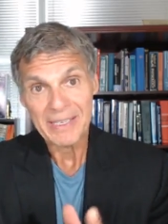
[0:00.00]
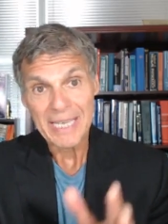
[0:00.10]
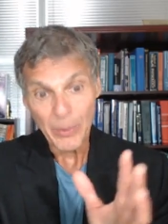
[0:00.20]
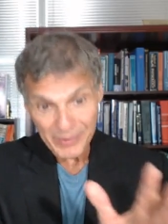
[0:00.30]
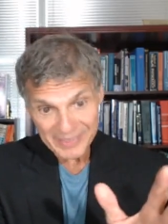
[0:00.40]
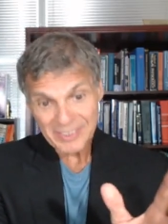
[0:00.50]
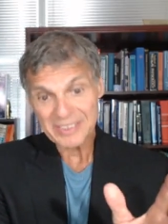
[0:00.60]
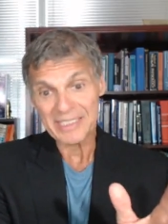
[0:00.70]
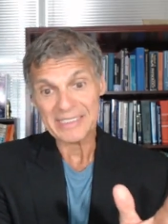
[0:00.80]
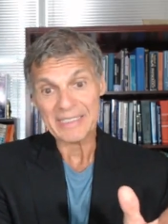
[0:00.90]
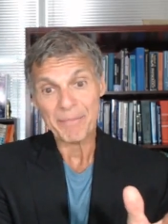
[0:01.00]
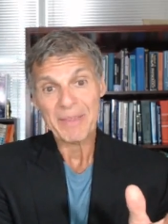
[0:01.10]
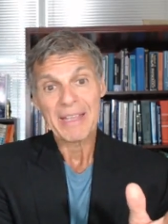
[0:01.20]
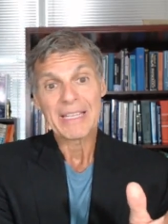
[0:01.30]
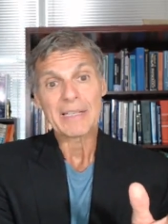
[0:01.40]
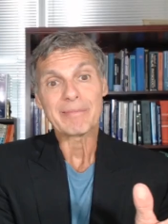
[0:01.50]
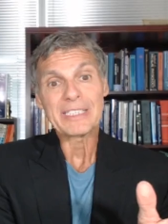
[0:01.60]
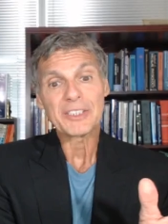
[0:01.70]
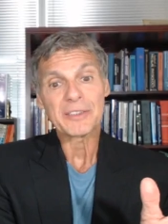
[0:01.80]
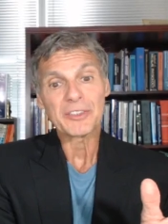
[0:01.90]
Now, in this study, the
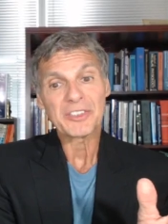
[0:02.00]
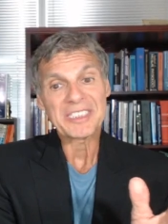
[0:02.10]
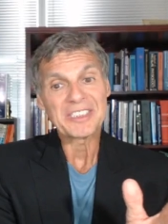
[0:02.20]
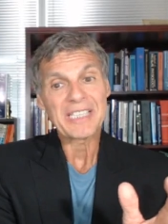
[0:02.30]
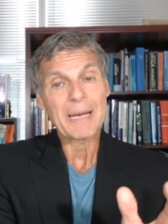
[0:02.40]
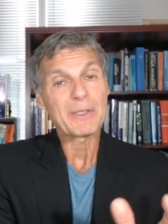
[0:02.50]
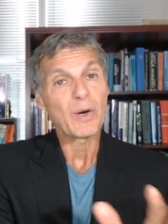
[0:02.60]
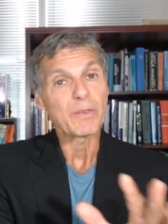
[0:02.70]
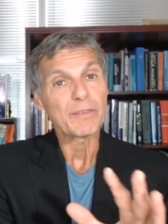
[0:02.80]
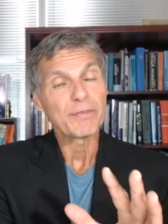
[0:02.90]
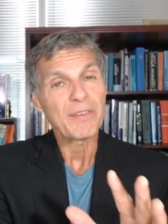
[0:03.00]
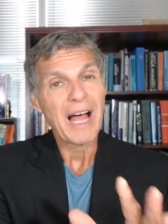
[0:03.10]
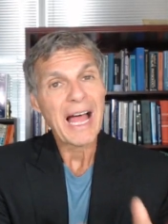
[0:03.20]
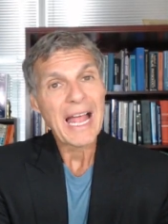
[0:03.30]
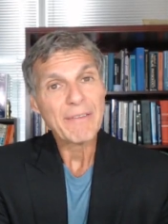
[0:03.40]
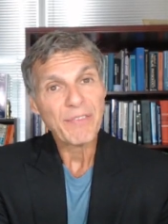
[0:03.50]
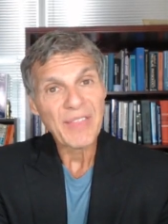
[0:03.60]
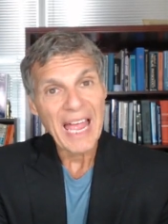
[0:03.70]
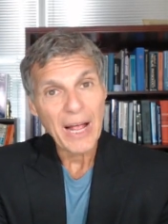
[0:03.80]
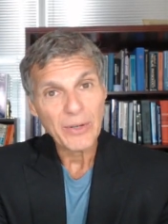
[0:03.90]
researchers examined over
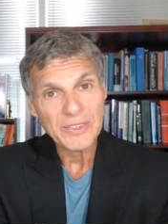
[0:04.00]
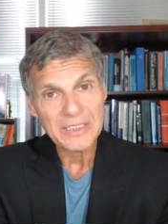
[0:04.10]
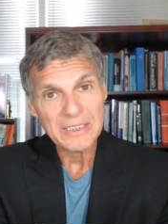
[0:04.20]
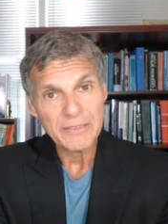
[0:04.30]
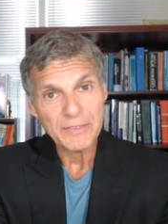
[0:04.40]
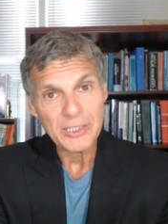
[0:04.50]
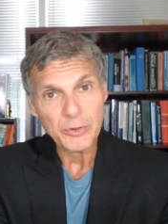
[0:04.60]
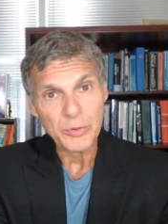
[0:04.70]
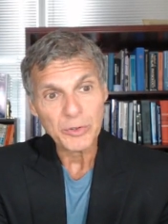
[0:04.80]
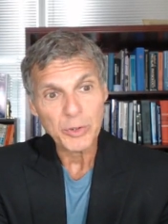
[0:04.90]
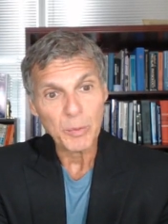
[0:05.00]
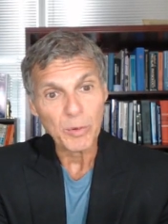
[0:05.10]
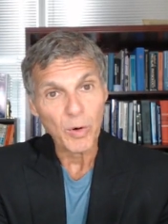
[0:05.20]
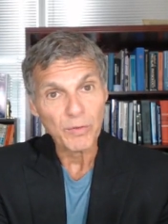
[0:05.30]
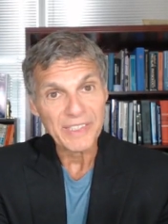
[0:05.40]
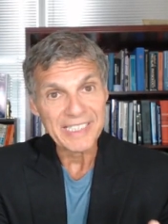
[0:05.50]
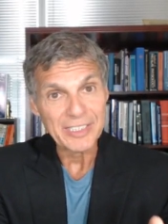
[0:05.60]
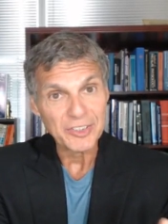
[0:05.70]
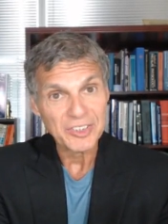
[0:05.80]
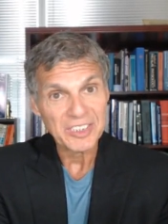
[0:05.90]
5,000 individuals who were over the
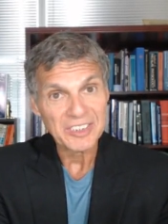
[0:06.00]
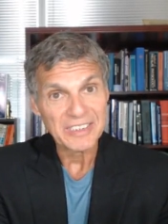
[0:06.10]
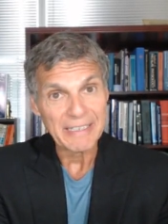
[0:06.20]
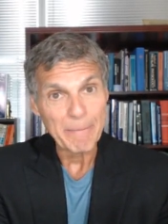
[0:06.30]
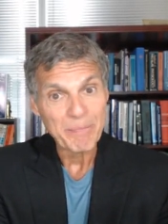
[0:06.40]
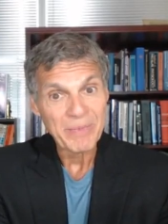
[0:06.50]
age of 60,